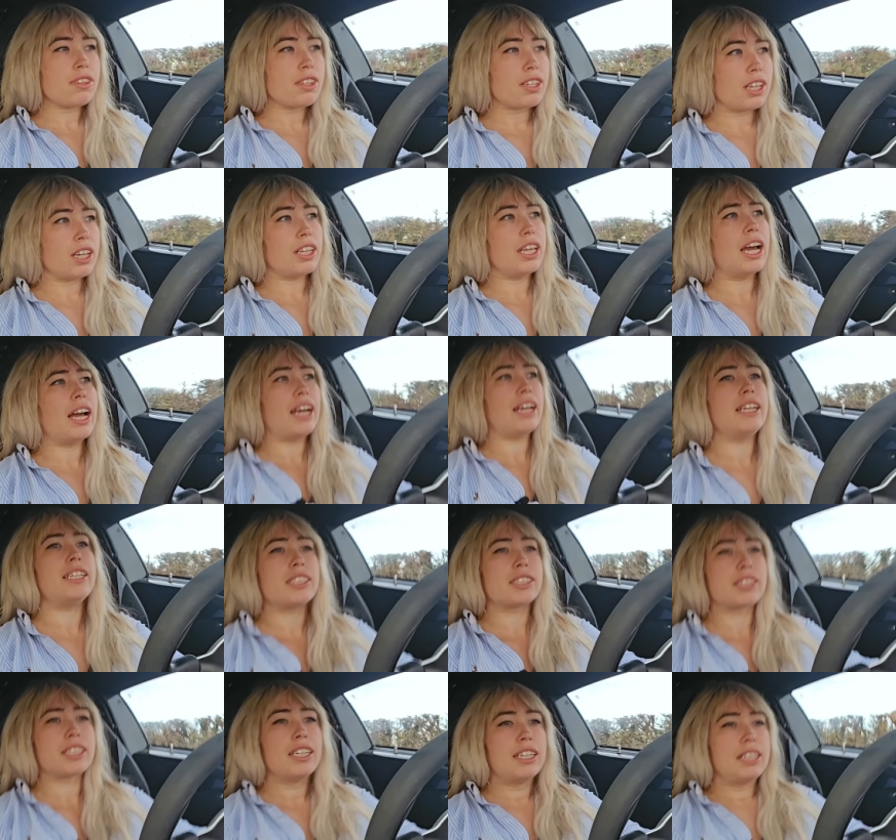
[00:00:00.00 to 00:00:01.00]
yeah,
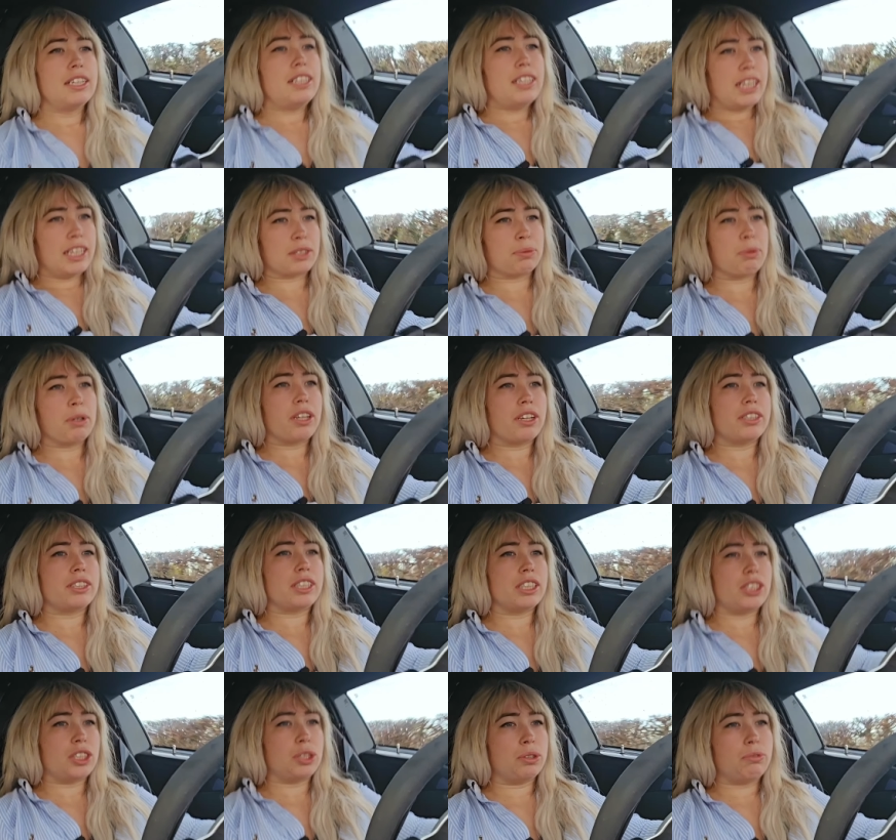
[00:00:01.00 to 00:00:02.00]
it's it's one of those
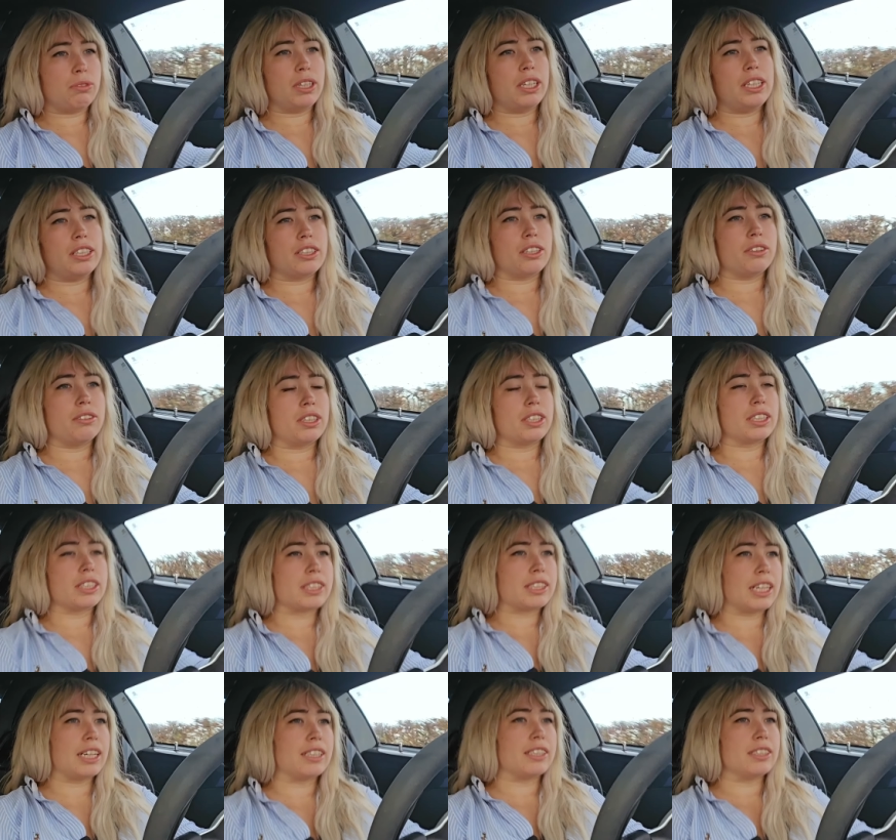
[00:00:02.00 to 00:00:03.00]
things you really don't
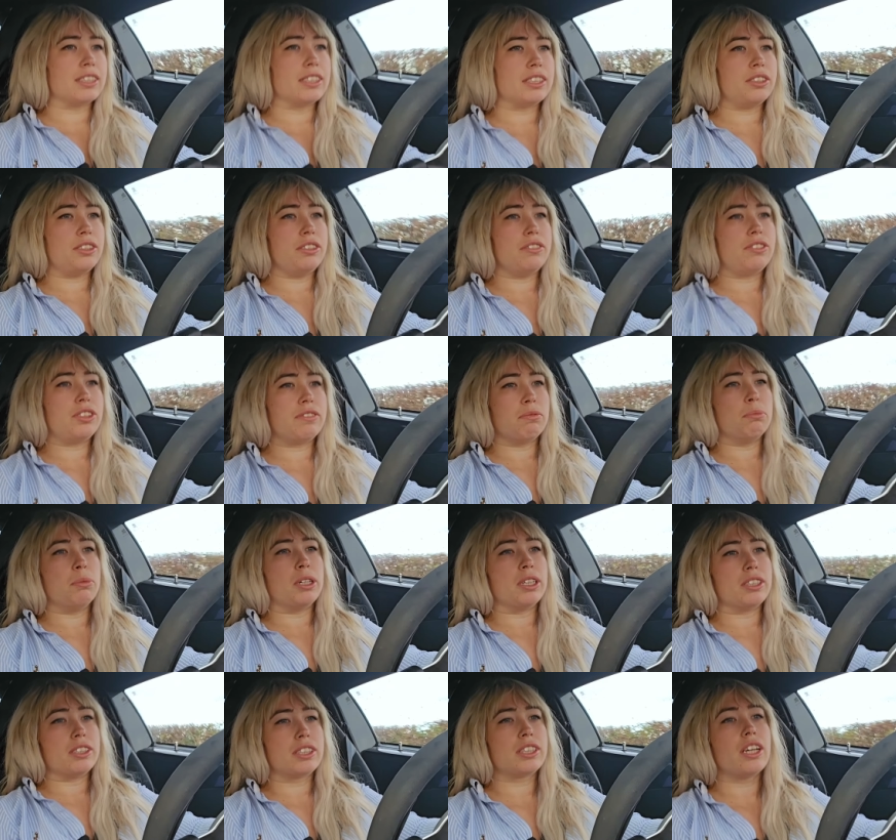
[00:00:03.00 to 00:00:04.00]
understand until you've driven
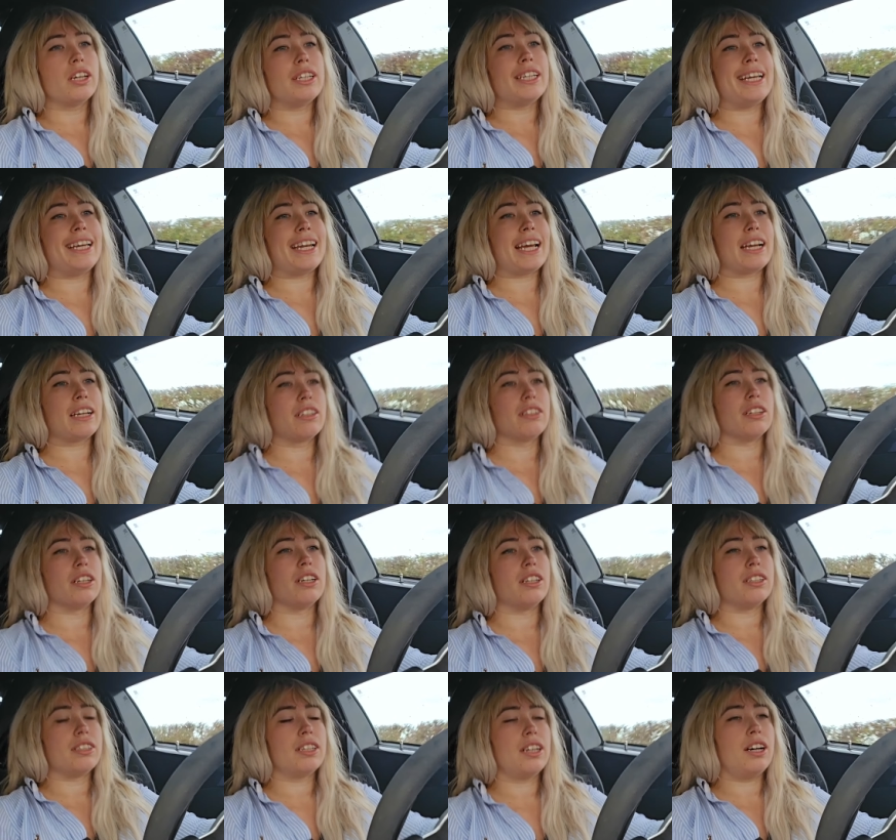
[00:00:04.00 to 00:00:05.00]
one. Certainly in
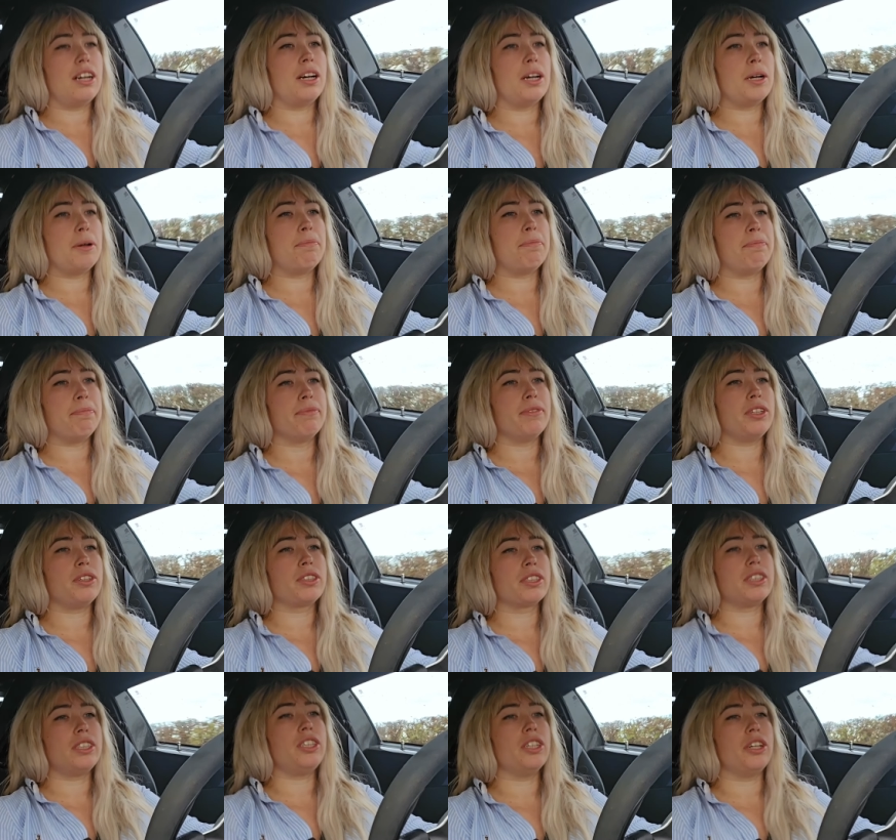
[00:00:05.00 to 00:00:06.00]
anger, um, you,
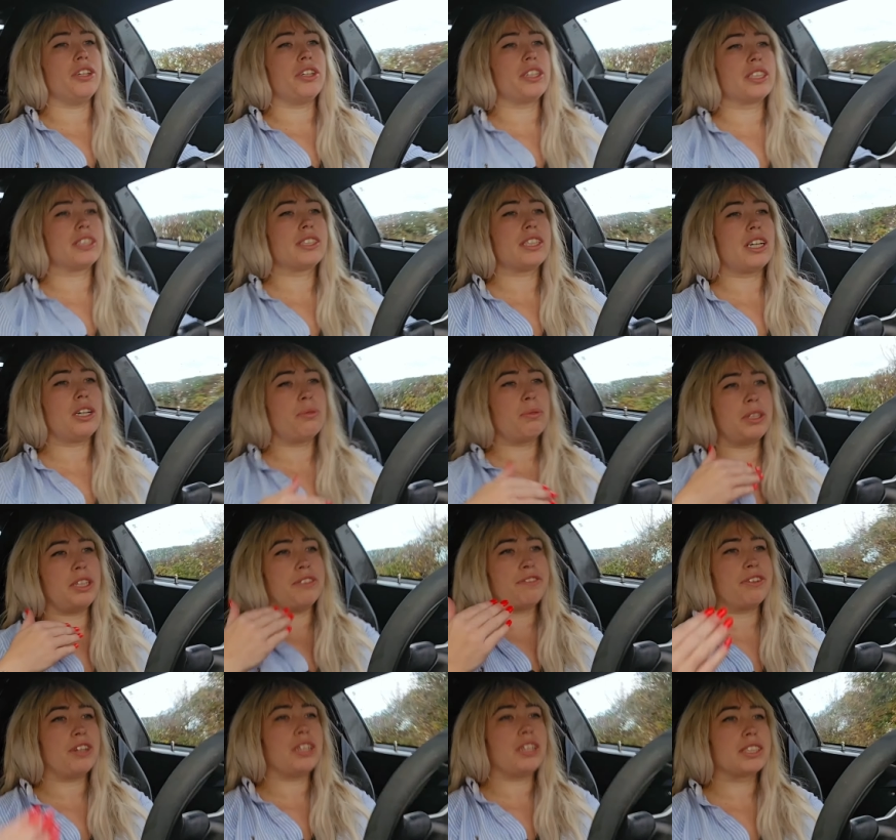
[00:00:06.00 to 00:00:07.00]
can, you know you can tell when
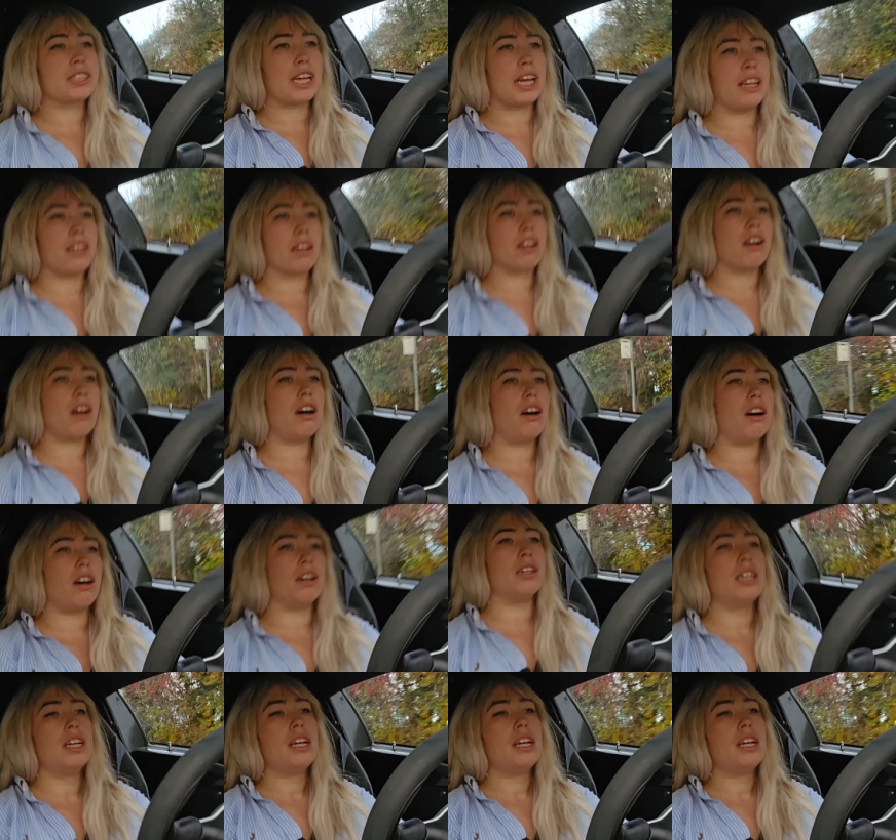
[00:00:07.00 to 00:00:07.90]
you first get in the car